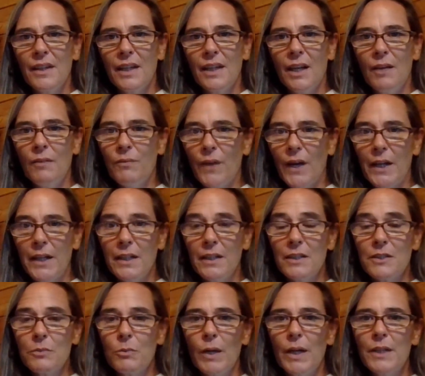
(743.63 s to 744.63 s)
and find
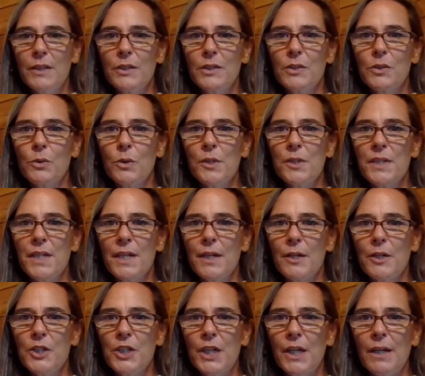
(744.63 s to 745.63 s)
its way to source
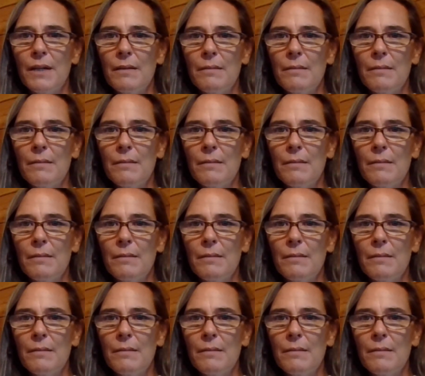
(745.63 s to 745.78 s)
energy.